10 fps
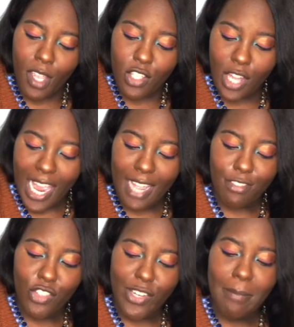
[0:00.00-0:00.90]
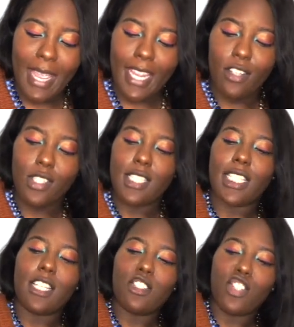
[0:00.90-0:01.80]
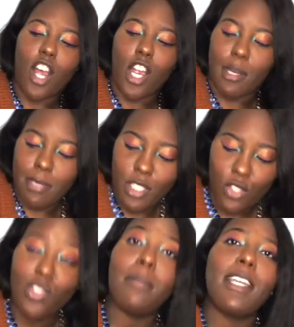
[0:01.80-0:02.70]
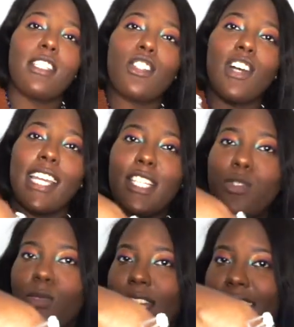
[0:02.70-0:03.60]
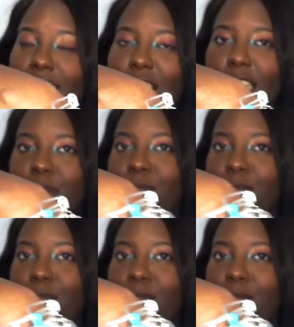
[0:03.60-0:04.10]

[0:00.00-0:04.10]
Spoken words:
So I have 3 bangles, 6 charms, 2 a piece on each one here.